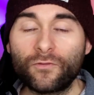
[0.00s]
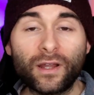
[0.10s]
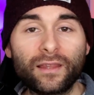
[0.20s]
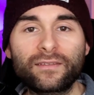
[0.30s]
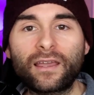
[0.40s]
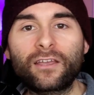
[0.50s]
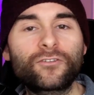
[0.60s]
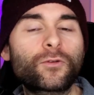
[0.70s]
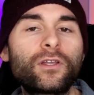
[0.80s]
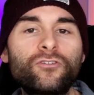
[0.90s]
Finally, taking
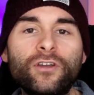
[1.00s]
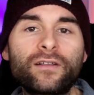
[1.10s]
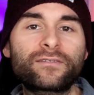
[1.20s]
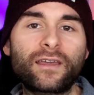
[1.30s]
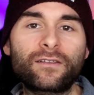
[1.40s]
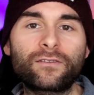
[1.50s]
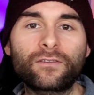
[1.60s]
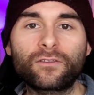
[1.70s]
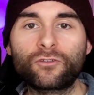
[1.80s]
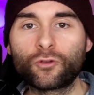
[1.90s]
screenshots and
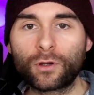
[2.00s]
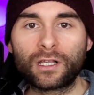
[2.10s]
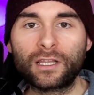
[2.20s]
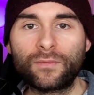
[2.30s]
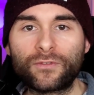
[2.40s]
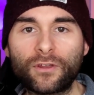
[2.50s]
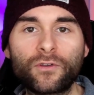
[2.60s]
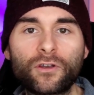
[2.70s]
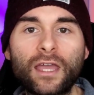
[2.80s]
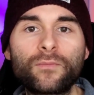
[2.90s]
short clips of your
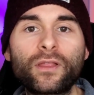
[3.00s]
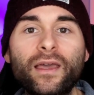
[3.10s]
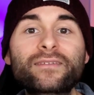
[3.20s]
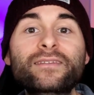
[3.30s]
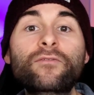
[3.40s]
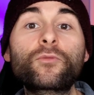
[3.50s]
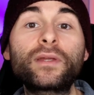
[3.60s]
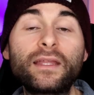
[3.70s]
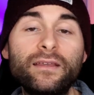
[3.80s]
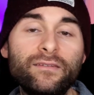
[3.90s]
gameplay has never been
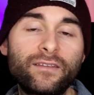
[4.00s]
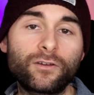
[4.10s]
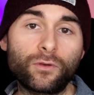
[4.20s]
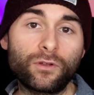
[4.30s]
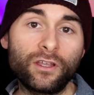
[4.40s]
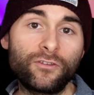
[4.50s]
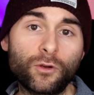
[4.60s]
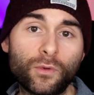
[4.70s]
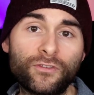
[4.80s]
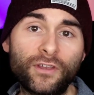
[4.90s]
easier
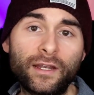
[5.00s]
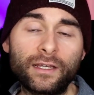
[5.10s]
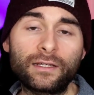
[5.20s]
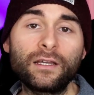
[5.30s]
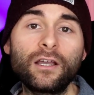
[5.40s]
with Stadia.